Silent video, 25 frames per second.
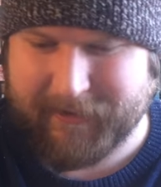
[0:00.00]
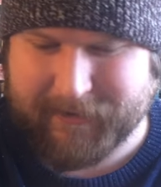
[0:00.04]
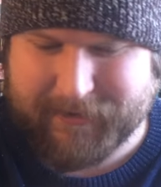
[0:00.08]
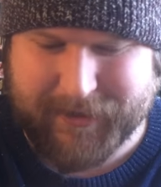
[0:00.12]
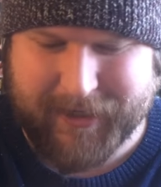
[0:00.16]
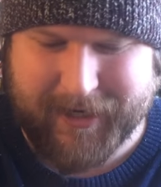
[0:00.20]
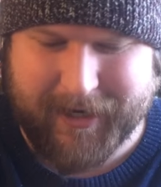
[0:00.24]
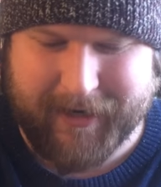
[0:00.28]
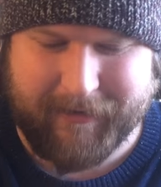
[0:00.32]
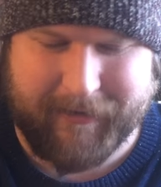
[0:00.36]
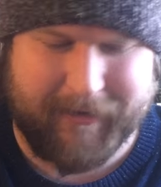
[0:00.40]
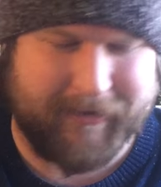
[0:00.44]
know,
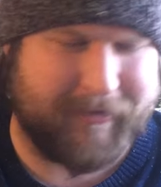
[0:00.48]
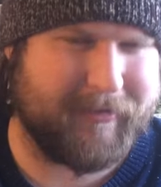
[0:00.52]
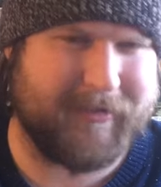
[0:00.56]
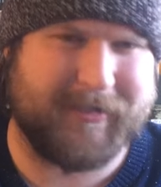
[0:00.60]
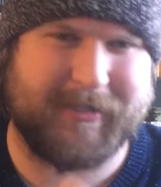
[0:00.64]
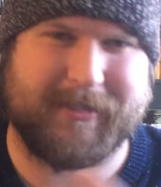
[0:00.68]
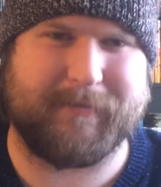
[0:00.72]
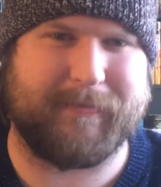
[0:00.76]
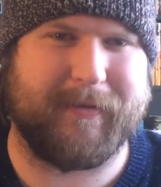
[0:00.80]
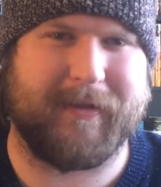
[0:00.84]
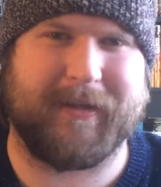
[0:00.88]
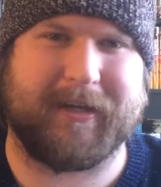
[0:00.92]
channel, I know
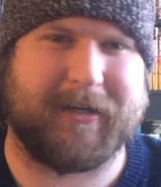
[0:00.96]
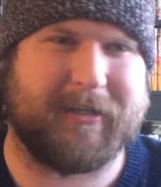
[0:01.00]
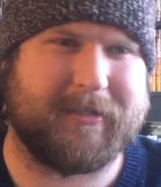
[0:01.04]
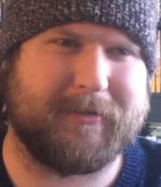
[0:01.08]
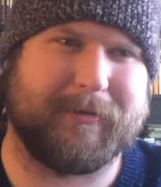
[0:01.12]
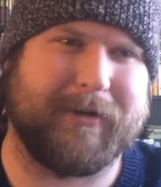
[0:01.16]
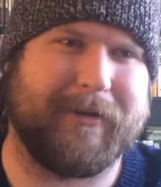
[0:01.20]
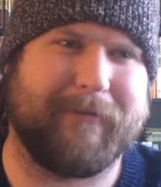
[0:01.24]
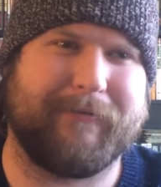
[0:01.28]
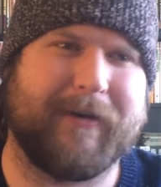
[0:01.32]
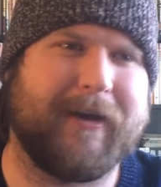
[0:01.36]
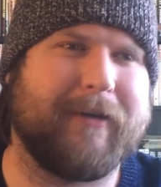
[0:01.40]
this has been like a
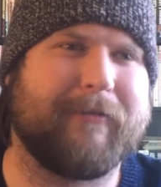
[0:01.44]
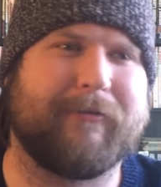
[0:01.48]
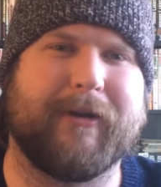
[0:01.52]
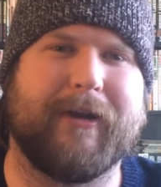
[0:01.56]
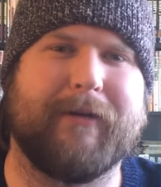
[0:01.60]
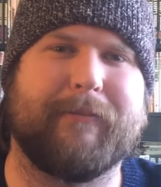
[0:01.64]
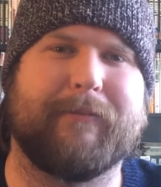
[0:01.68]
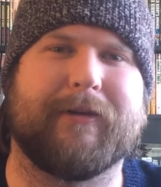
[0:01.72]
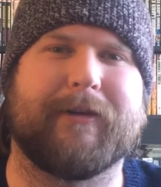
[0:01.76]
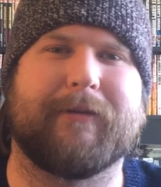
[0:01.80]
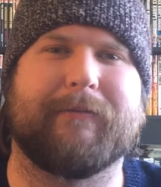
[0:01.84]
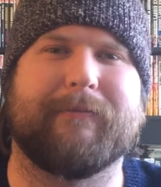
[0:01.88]
25
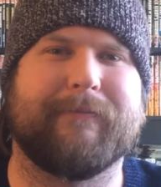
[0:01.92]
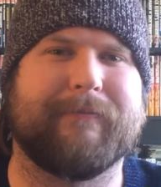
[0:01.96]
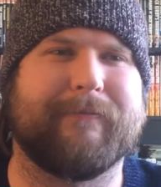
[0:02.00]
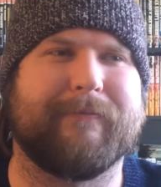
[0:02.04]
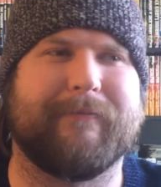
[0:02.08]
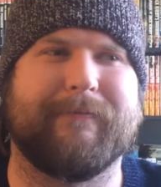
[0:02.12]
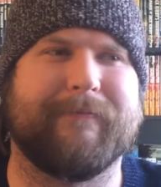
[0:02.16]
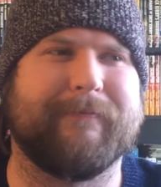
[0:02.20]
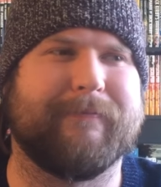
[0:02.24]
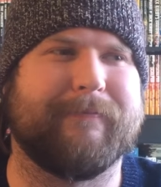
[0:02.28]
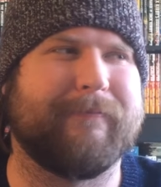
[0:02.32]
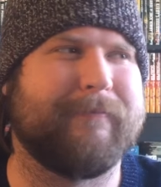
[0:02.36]
rambling
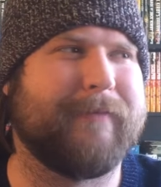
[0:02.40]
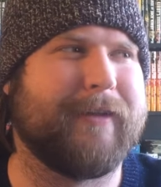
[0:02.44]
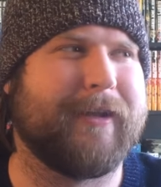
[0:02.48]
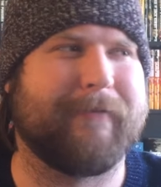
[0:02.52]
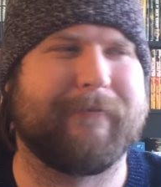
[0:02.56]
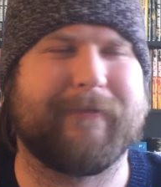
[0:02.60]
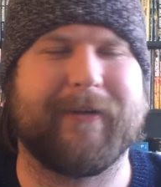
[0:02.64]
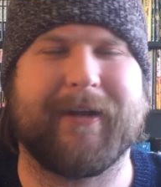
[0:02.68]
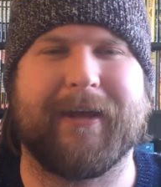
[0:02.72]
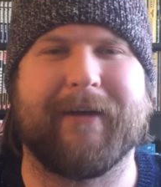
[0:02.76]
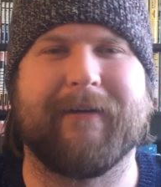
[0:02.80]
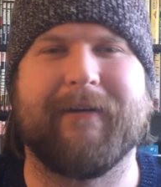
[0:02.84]

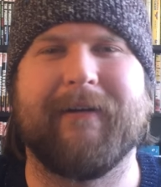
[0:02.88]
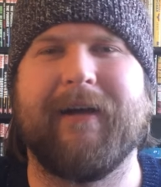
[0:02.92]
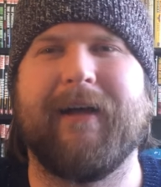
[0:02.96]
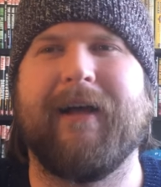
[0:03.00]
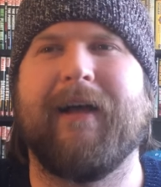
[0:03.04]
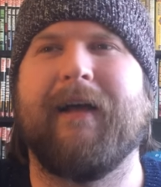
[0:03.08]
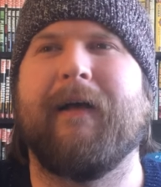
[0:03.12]
minute video.